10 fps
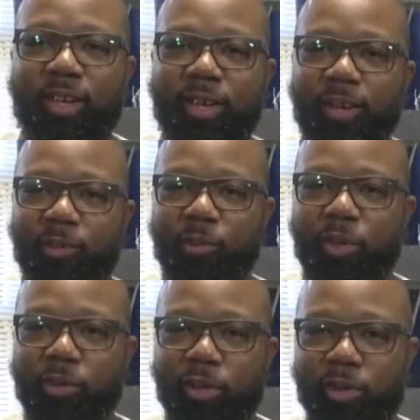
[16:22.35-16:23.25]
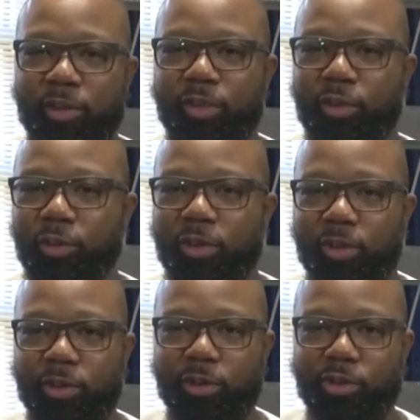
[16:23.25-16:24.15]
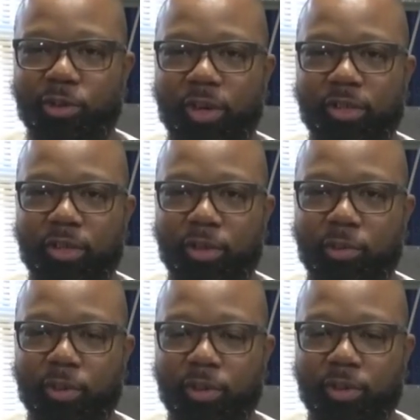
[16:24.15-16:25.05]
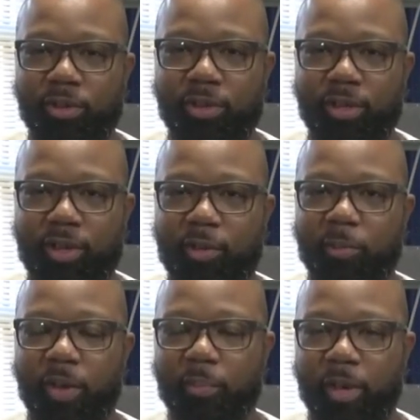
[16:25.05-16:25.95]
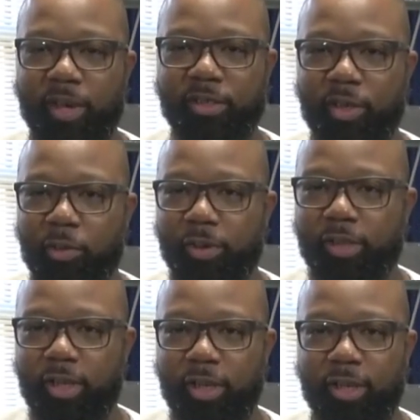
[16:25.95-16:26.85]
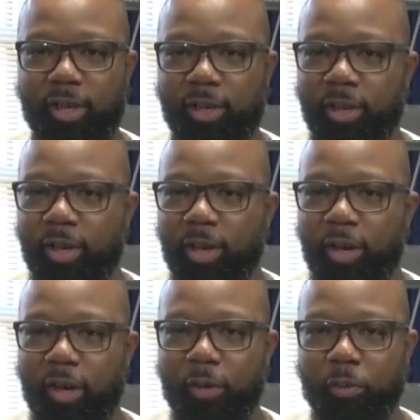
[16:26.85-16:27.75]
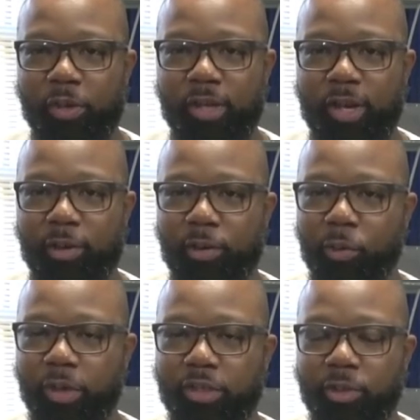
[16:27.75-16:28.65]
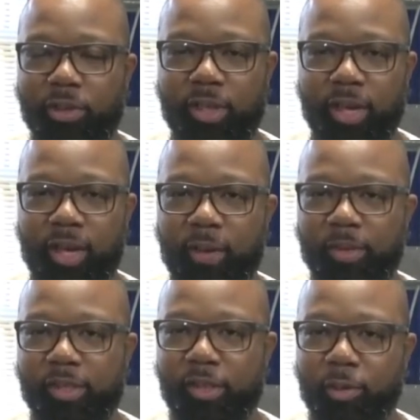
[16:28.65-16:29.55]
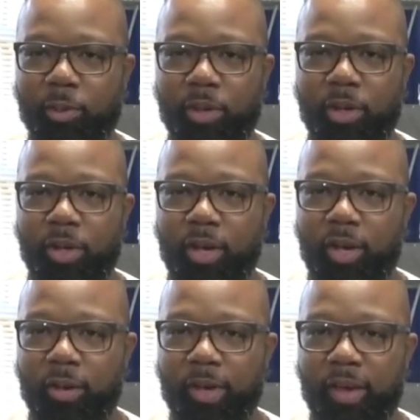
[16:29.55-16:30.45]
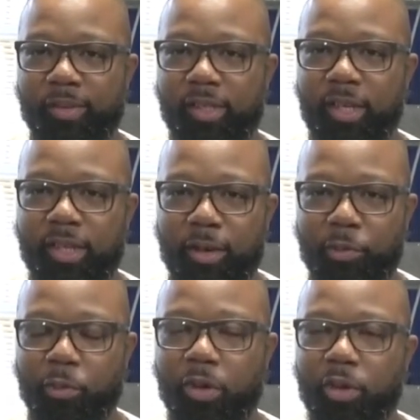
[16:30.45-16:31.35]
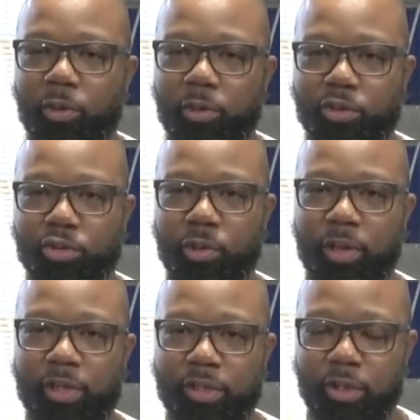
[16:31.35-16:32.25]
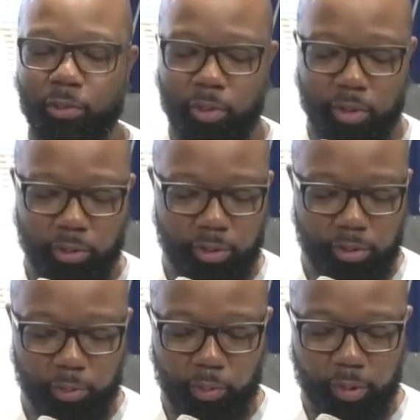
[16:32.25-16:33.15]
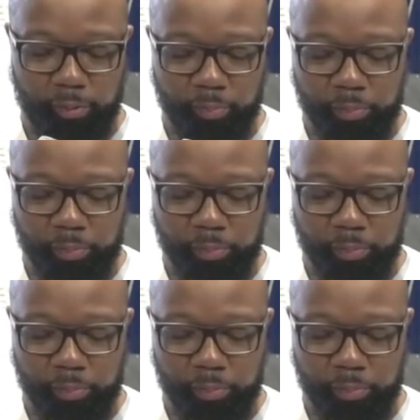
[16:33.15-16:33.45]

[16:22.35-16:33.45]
And what we're going to do, we're going to go straight into the word. Our pastor always say that we're not going to waste your time. And so having said that, we want to go straight into the word on this morning.